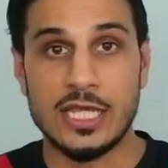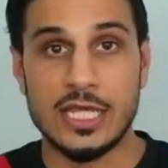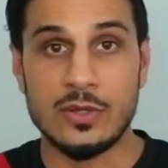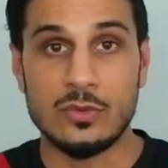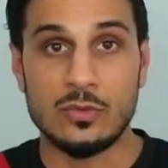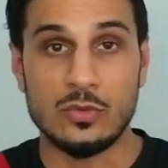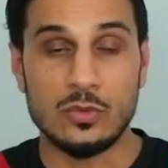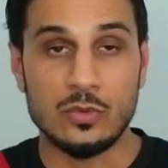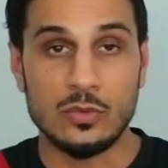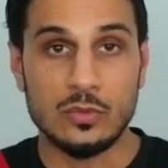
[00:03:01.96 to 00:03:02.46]
It
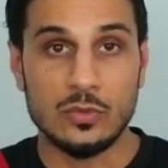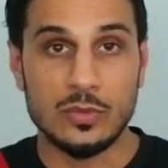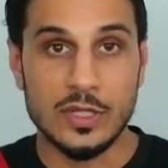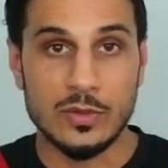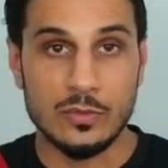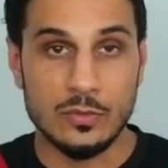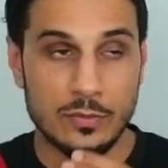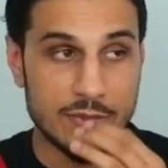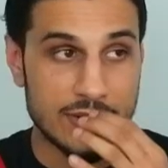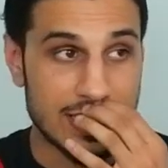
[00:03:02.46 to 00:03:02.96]
will,
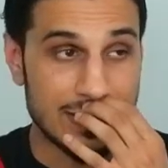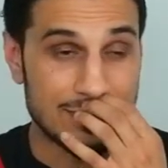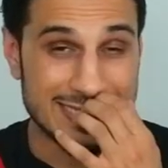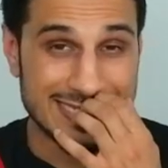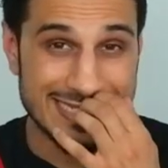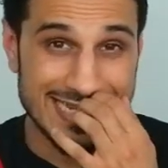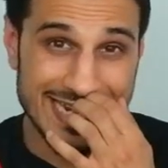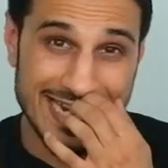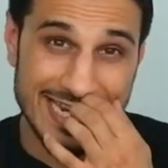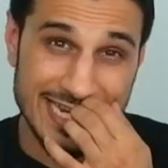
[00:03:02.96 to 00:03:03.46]
it will become
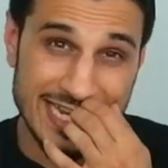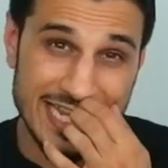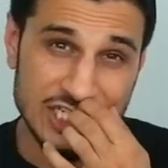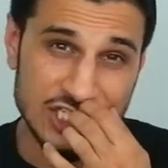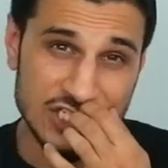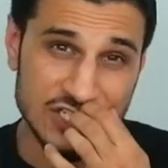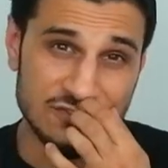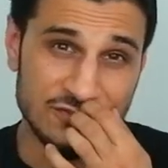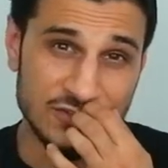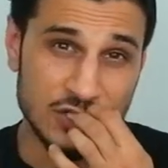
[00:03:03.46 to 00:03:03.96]
second
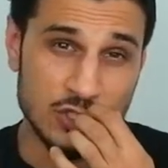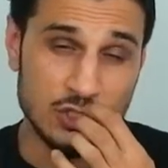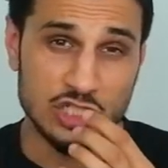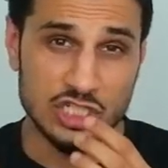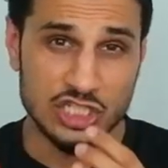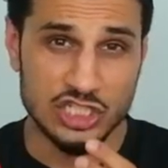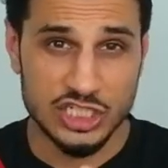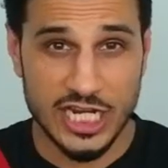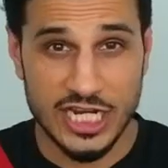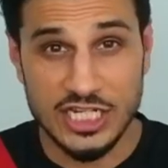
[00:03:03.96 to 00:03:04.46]
nature for you
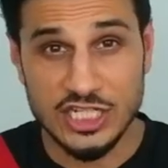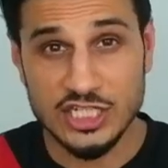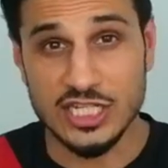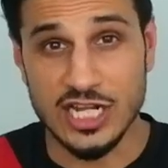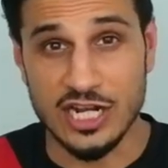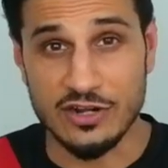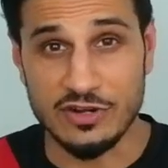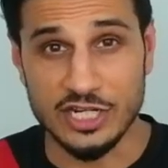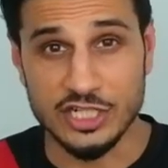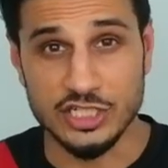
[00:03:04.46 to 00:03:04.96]
to change
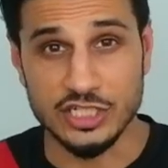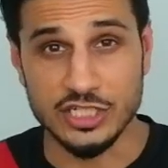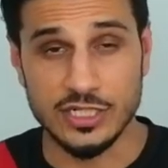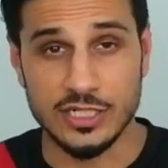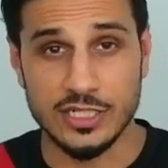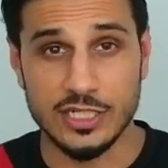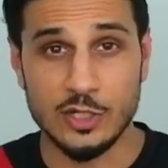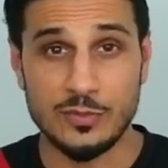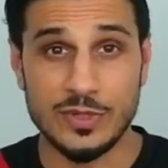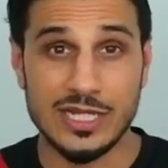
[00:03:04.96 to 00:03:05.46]

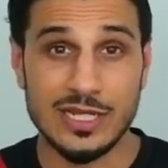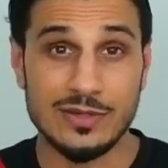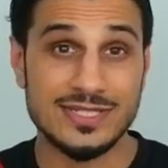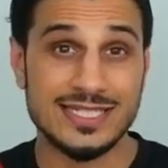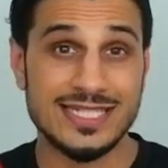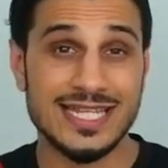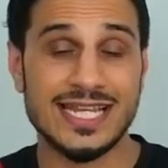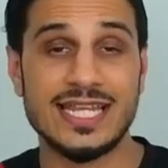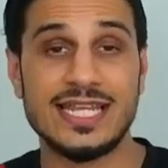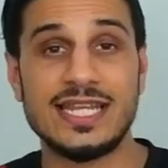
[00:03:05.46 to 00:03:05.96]
direction, it will become
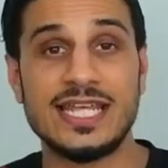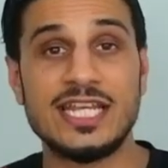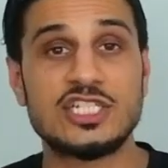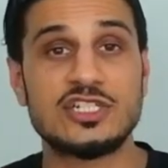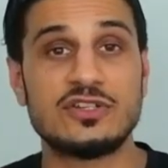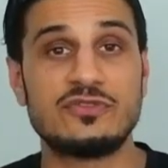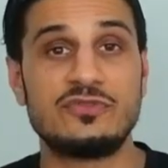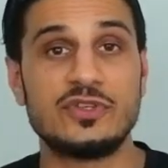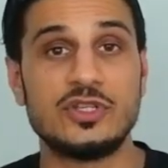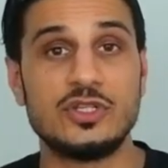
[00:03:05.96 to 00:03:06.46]
second
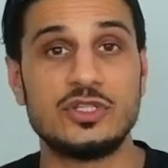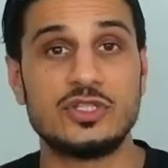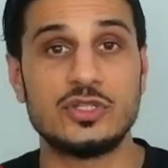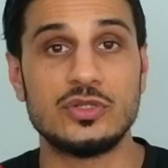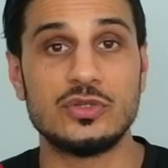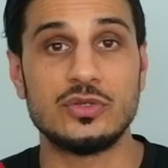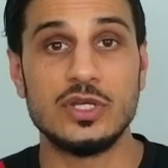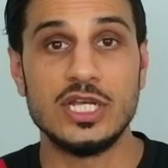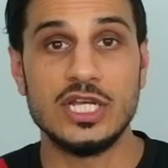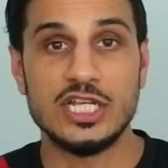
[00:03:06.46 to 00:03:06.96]
nature for you
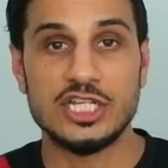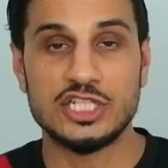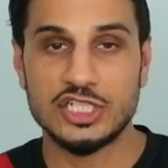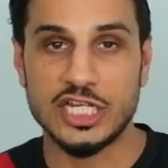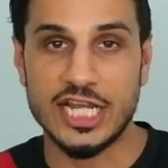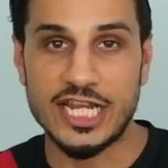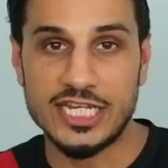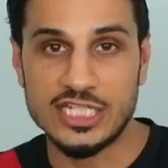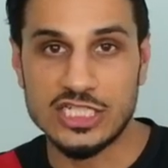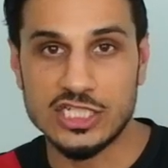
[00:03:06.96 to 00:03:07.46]
to
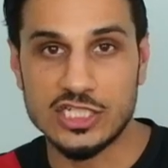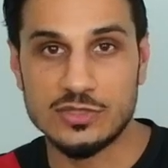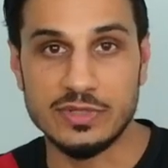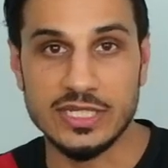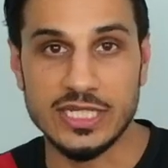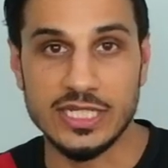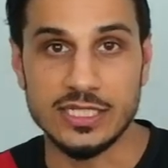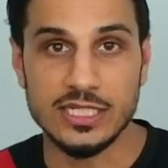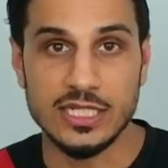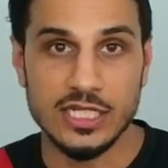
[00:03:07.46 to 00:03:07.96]
change
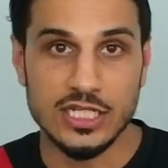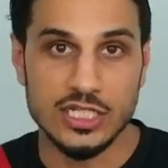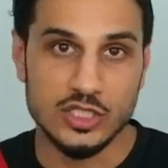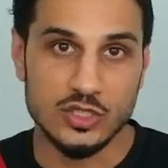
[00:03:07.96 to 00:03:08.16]
speed,